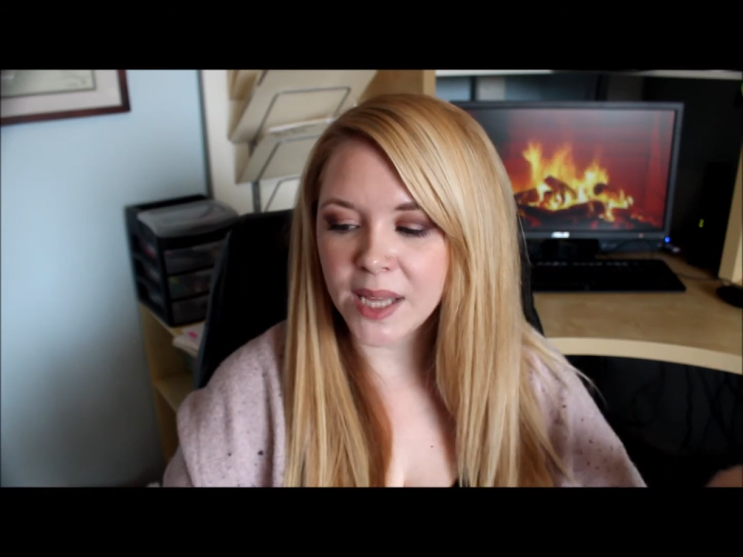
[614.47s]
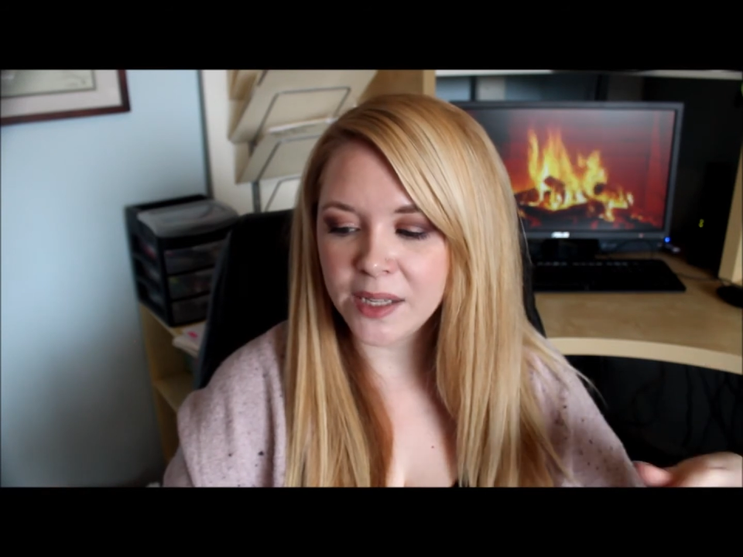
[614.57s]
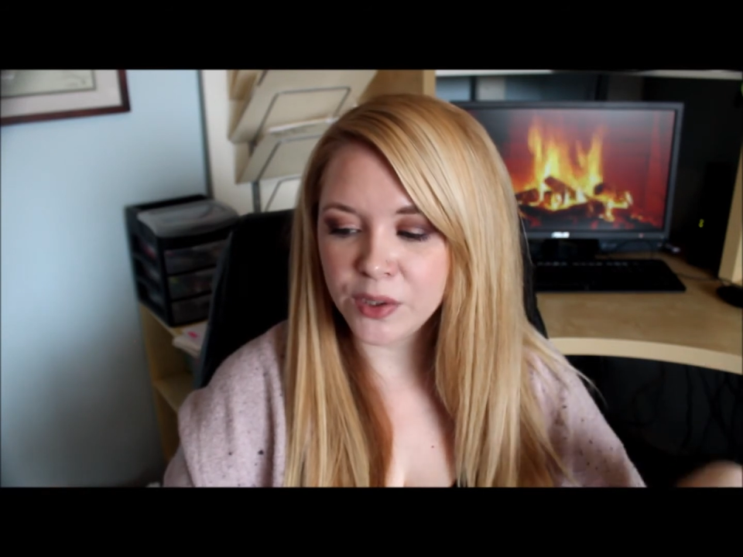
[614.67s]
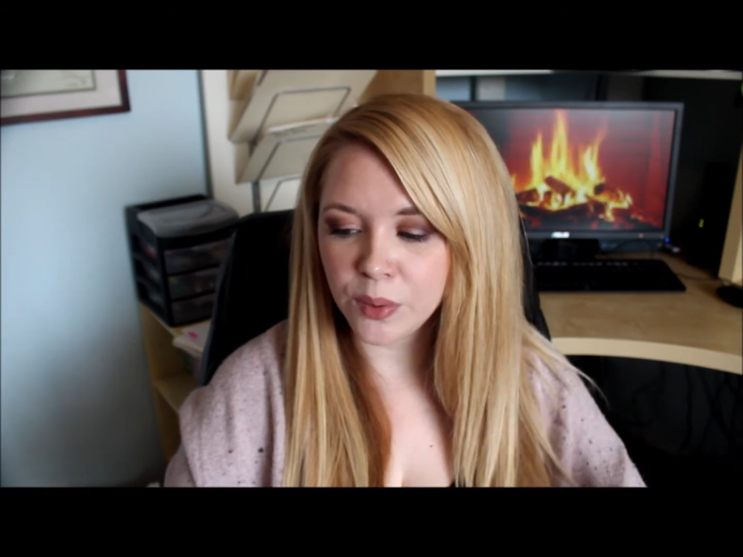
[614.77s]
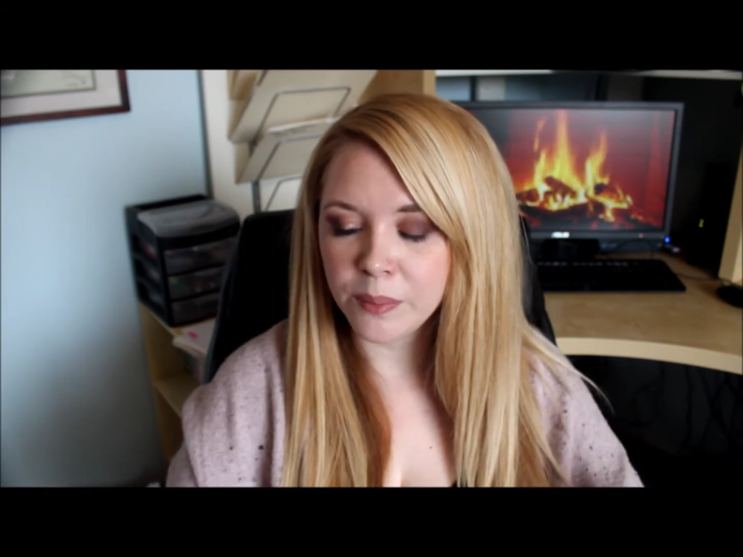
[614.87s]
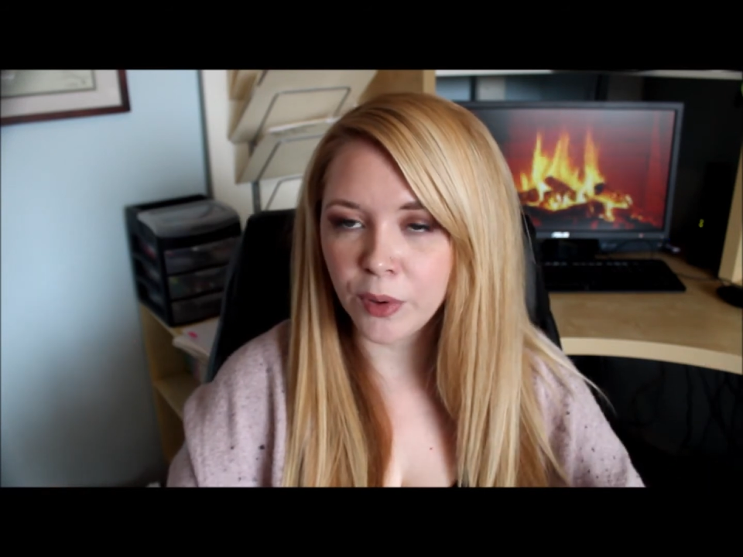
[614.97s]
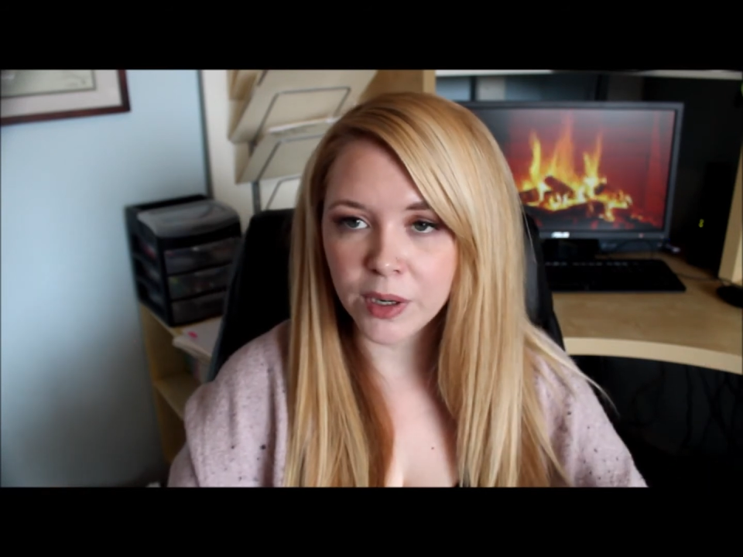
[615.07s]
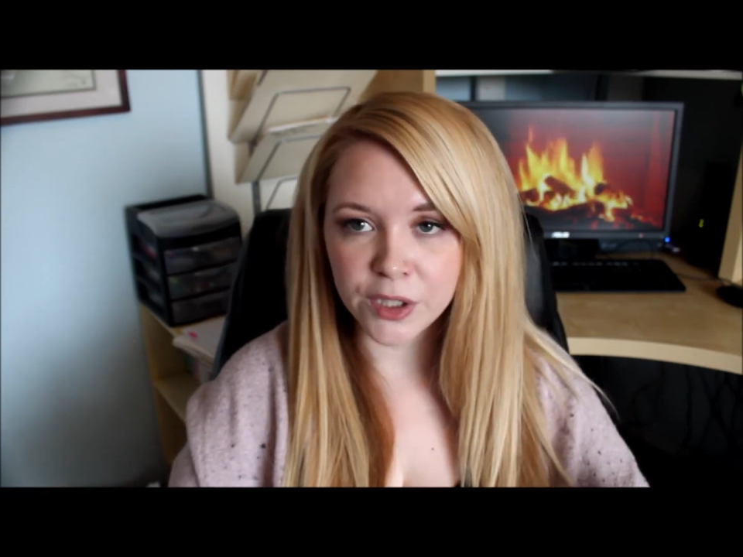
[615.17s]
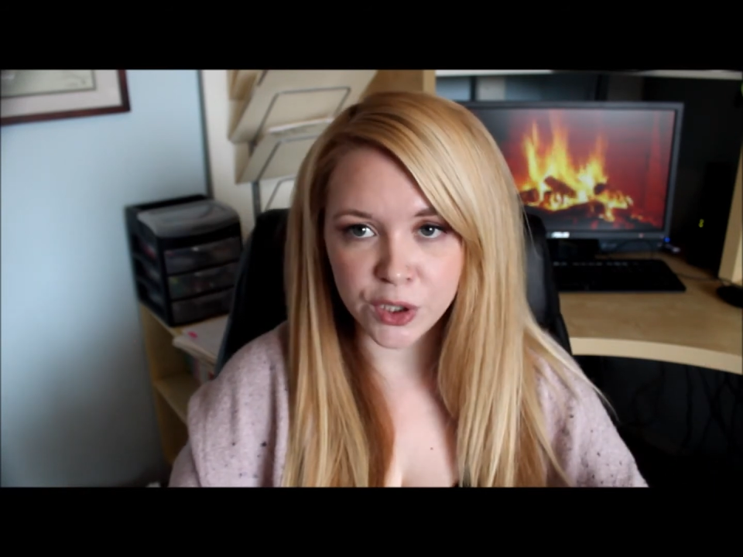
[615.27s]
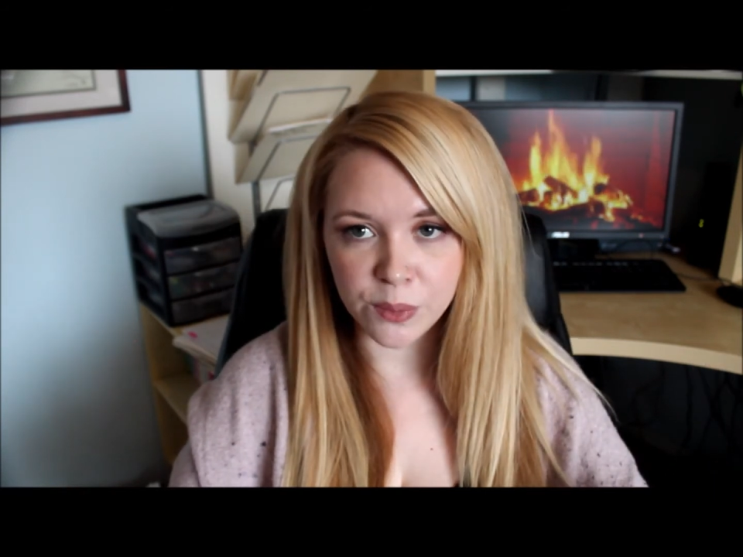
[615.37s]
less or more
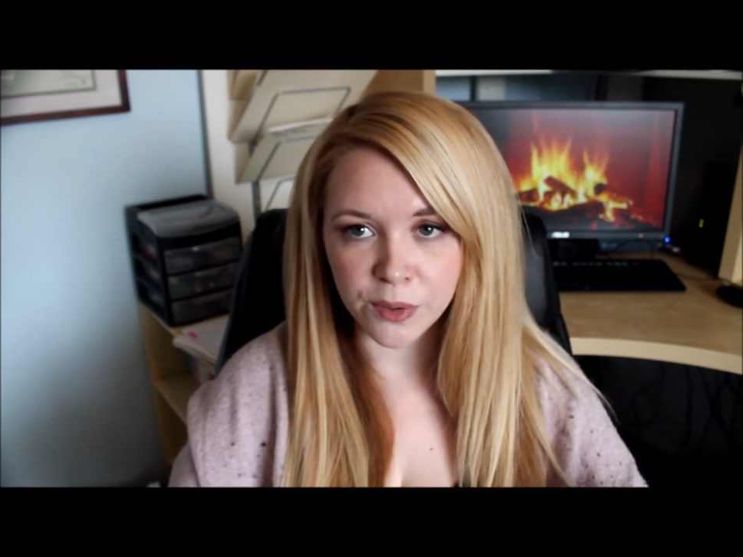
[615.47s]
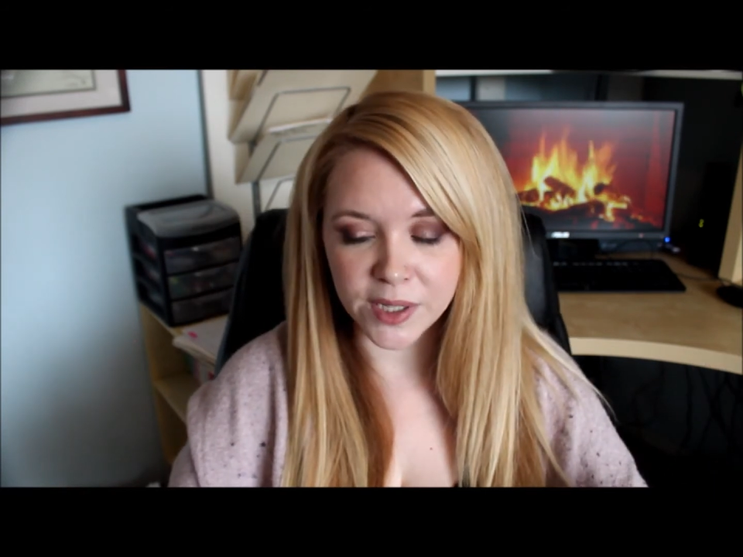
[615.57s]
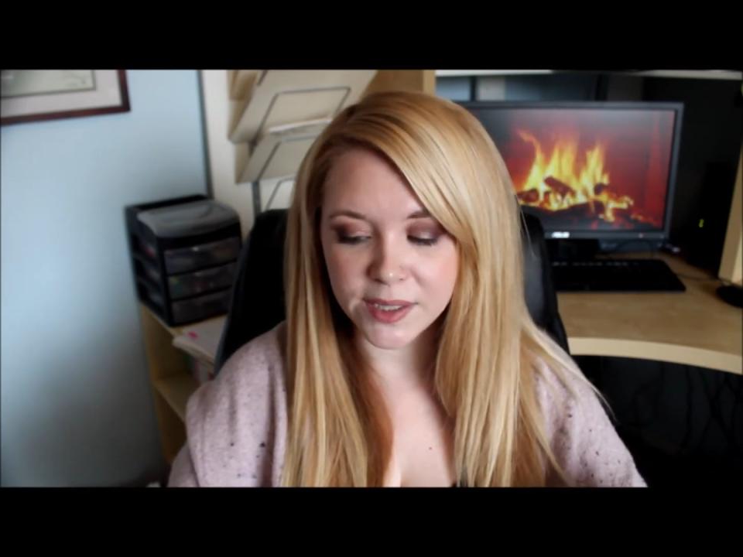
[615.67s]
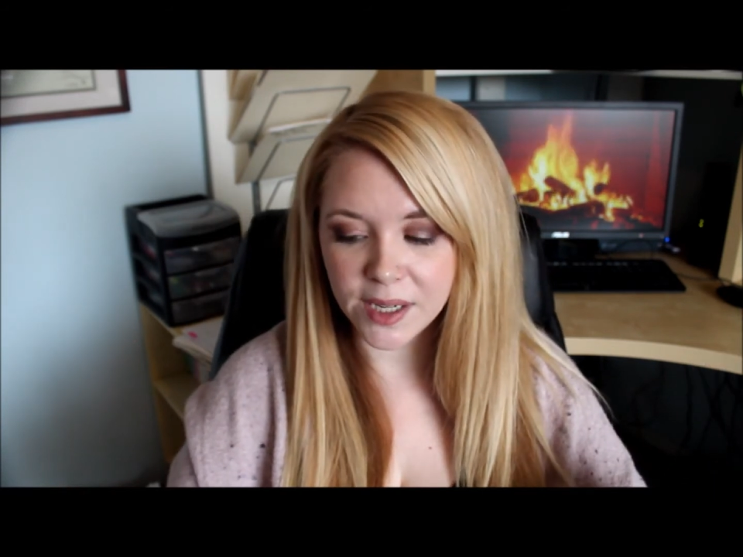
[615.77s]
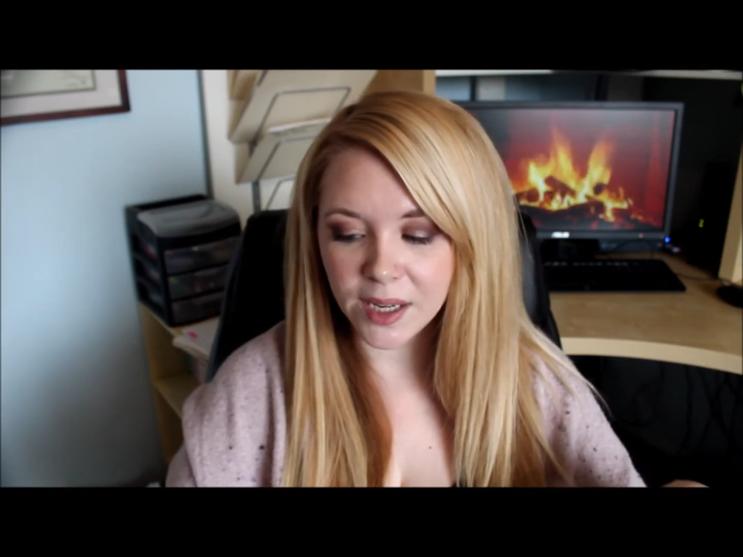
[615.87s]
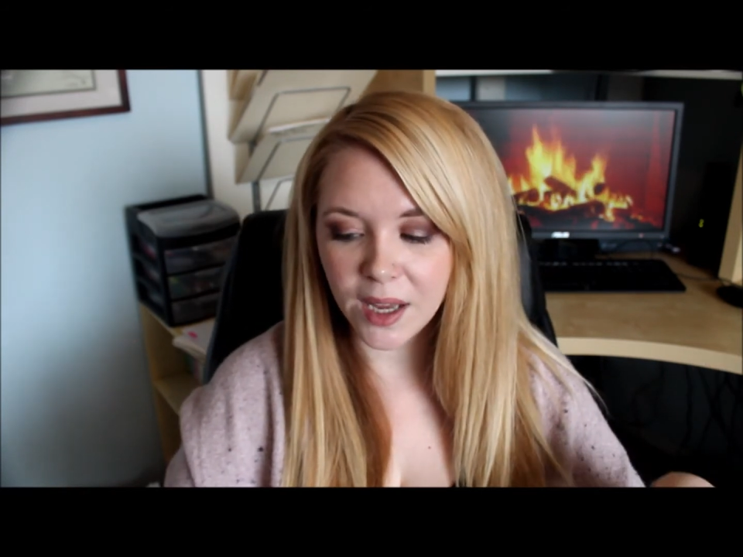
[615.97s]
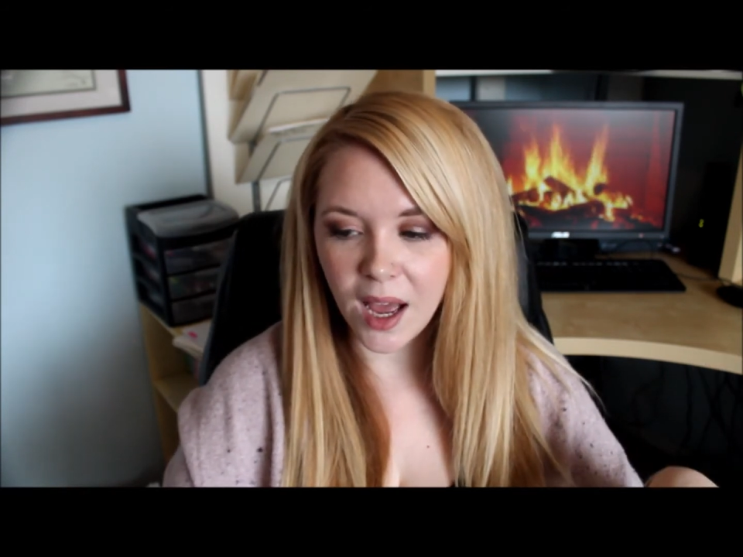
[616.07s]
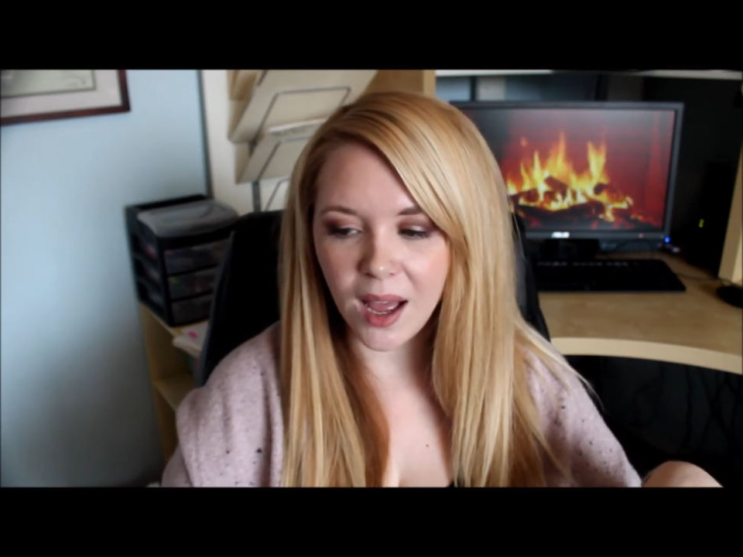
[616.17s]
consumeristic?